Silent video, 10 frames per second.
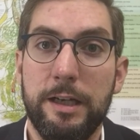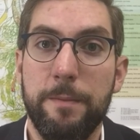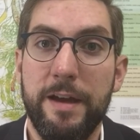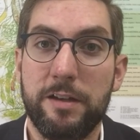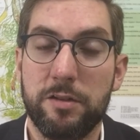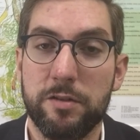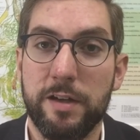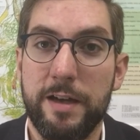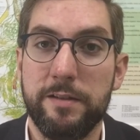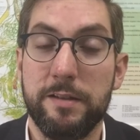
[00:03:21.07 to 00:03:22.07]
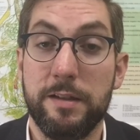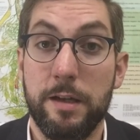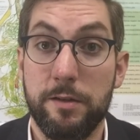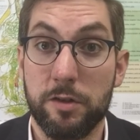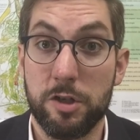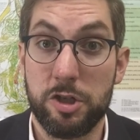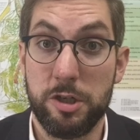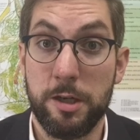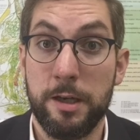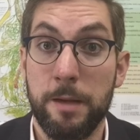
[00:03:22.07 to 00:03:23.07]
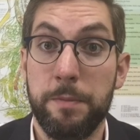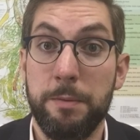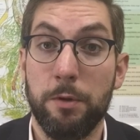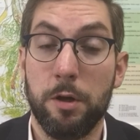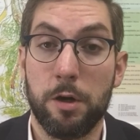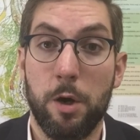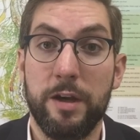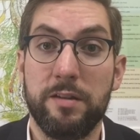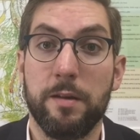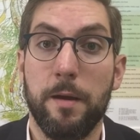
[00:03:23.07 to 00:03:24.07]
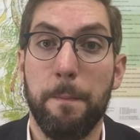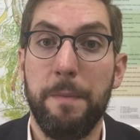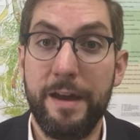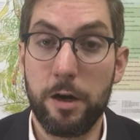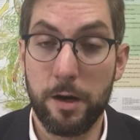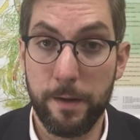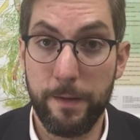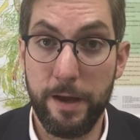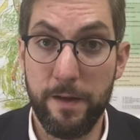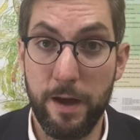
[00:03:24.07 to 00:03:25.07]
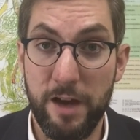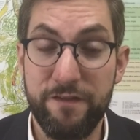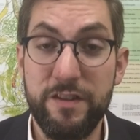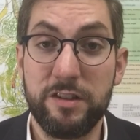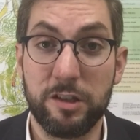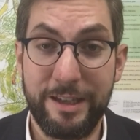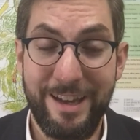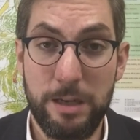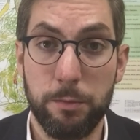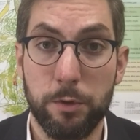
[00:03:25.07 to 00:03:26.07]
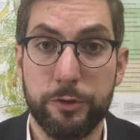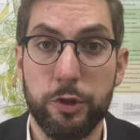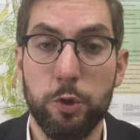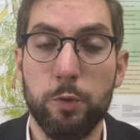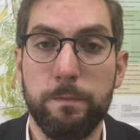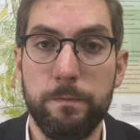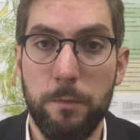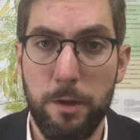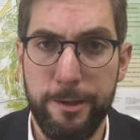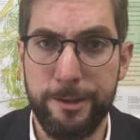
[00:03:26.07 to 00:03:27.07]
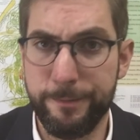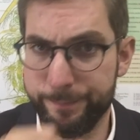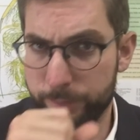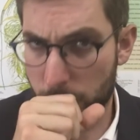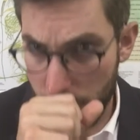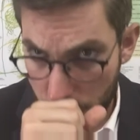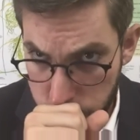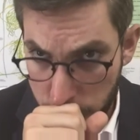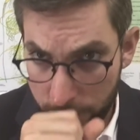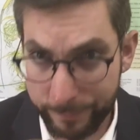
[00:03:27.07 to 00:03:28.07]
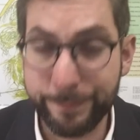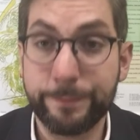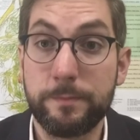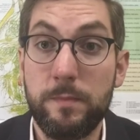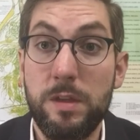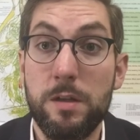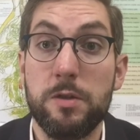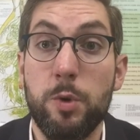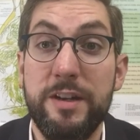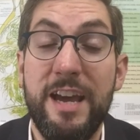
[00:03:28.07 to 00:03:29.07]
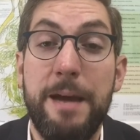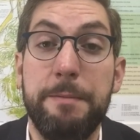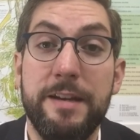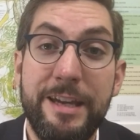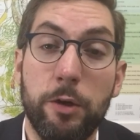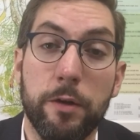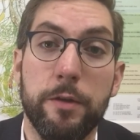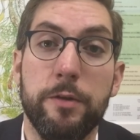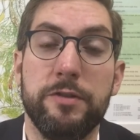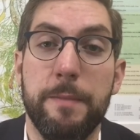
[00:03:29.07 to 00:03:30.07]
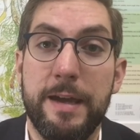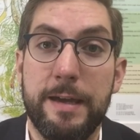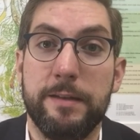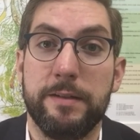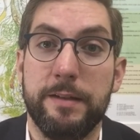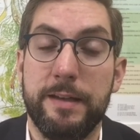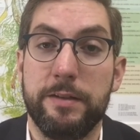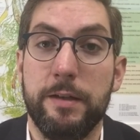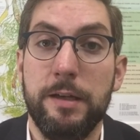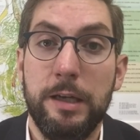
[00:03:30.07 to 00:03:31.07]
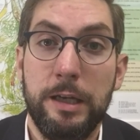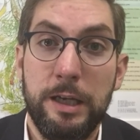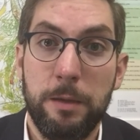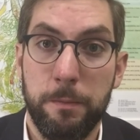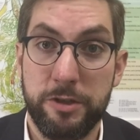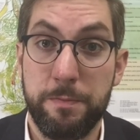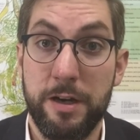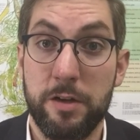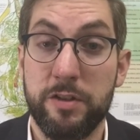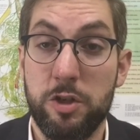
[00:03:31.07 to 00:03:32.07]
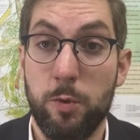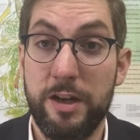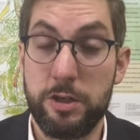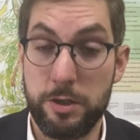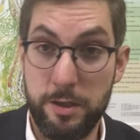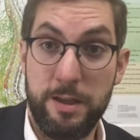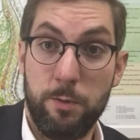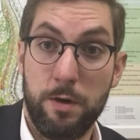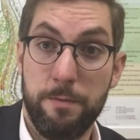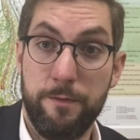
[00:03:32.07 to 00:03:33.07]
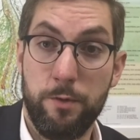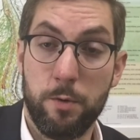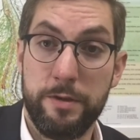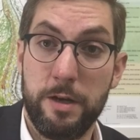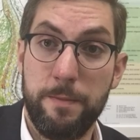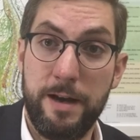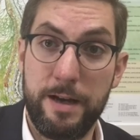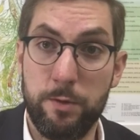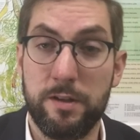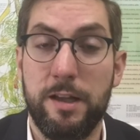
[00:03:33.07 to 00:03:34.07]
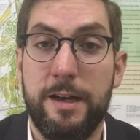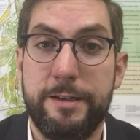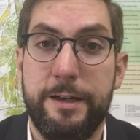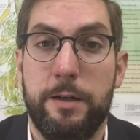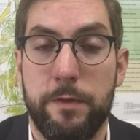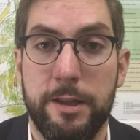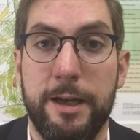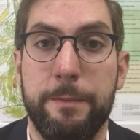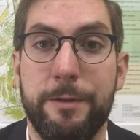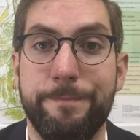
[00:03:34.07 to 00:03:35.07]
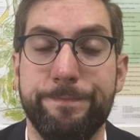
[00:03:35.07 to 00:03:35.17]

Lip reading: exercising, the exertion, and people are always better physically able to to adapt and heal to those demands, and that's a much better situation than they were before when their body was locked out of alignment.